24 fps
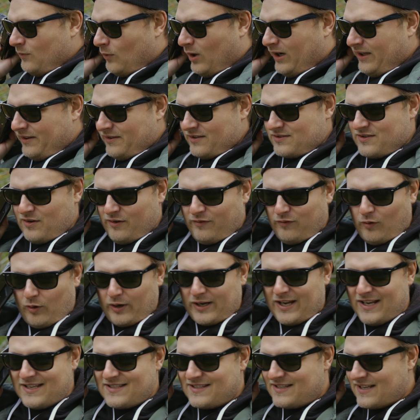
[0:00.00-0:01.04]
What? There's no
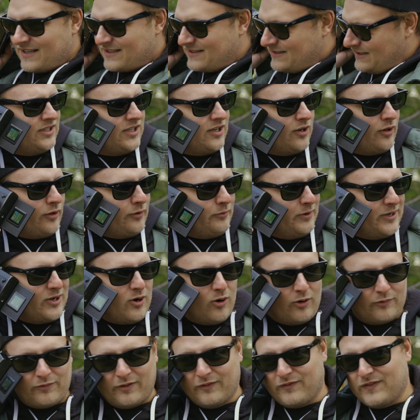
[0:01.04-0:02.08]
4K 60? You can only
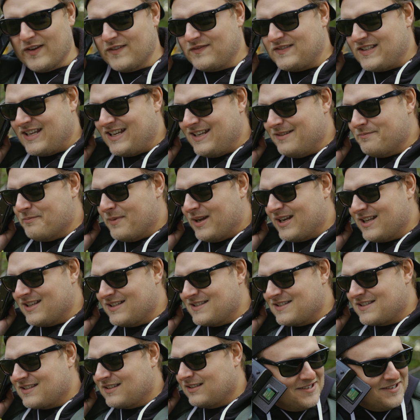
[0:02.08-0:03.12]
record for 15 minutes?